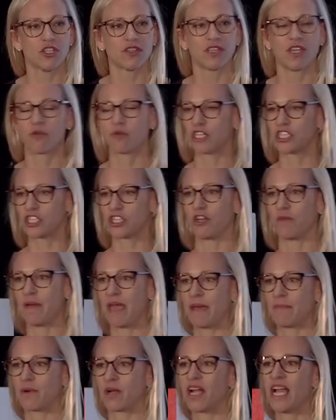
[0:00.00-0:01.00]
the original
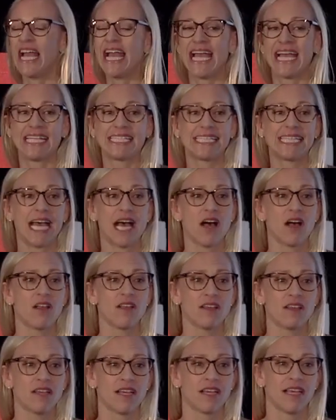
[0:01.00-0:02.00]
paper until
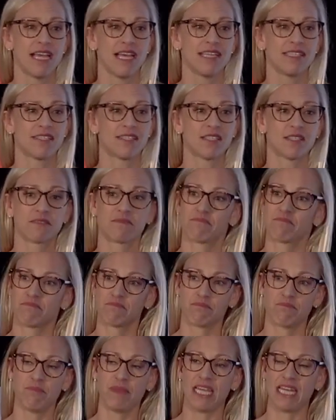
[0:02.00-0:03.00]
its
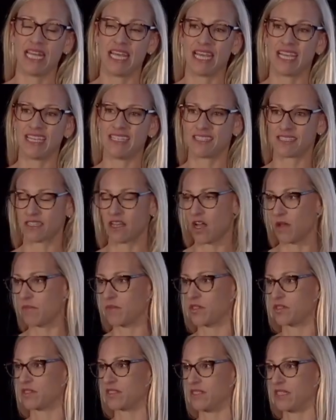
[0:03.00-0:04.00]
meaning is
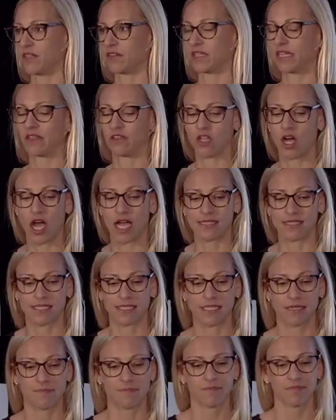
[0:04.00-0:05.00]
almost nearly
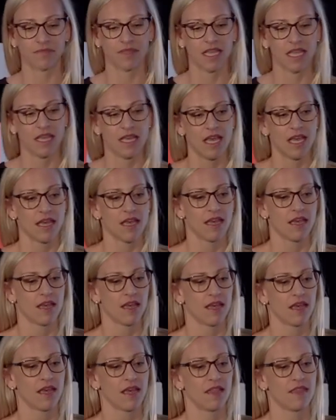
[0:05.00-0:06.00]
lost.
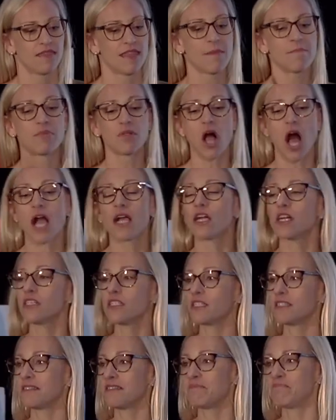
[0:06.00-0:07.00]
Then bloggers
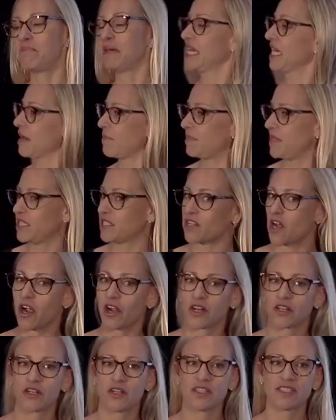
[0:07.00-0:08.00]
pick up these
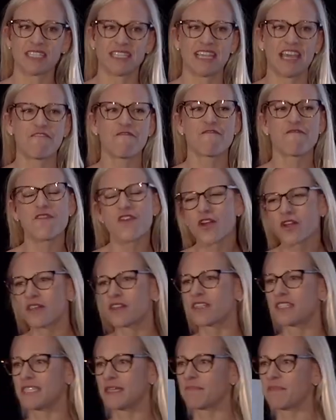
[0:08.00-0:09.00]
articles and they
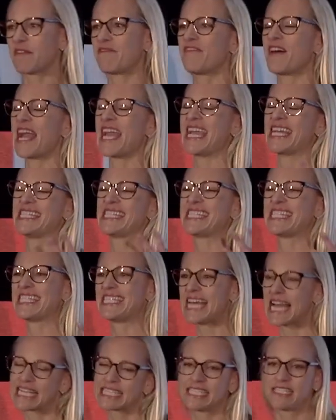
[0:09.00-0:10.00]
further simplify and
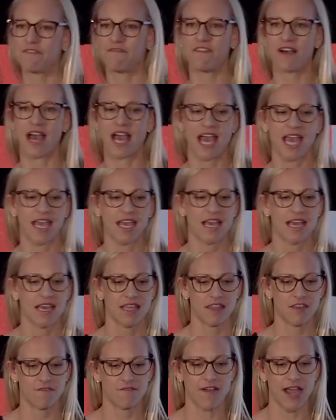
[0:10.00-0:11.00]
sexify
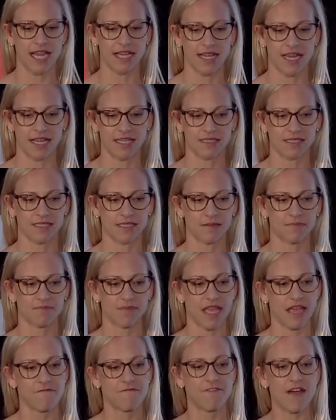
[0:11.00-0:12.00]
the findings.
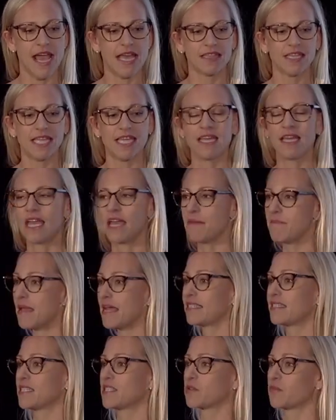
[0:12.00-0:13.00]
And finally, it
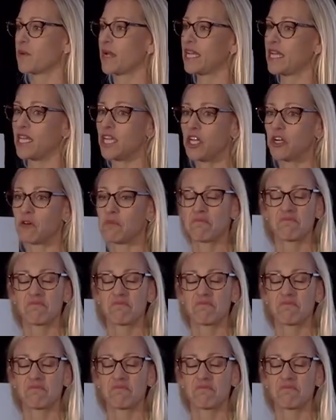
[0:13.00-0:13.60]
makes its way to you.